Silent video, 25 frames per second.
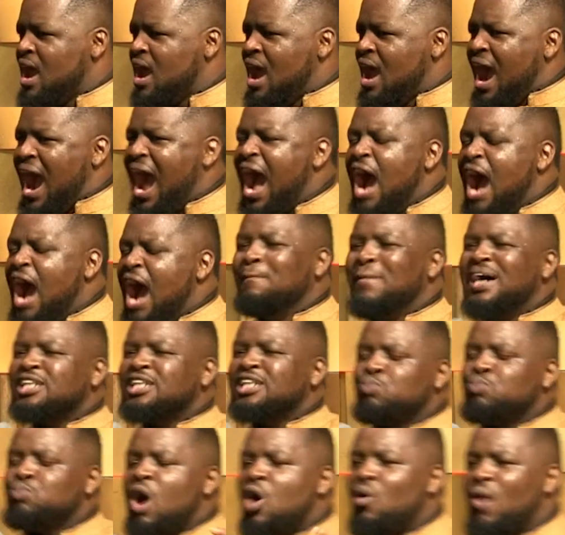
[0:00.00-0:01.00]
How much
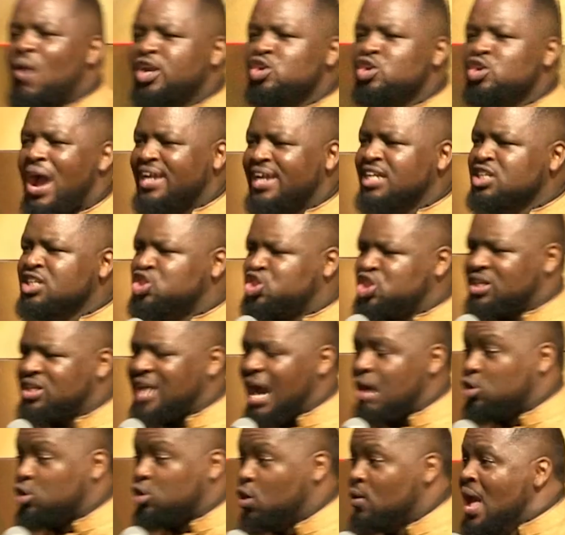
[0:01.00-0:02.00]
more when you are in
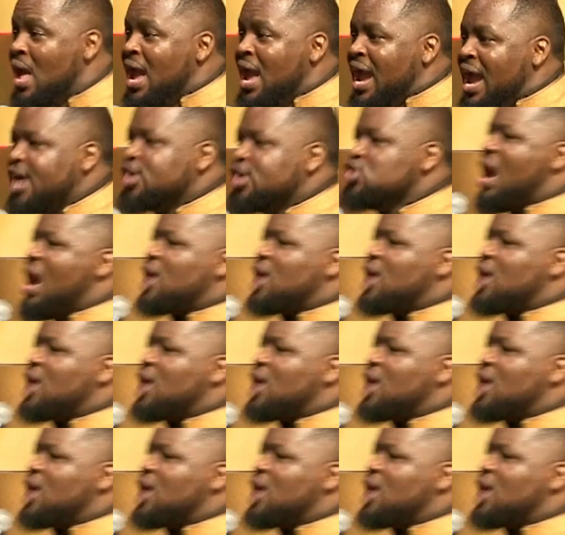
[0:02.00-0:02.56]
Chicago and you are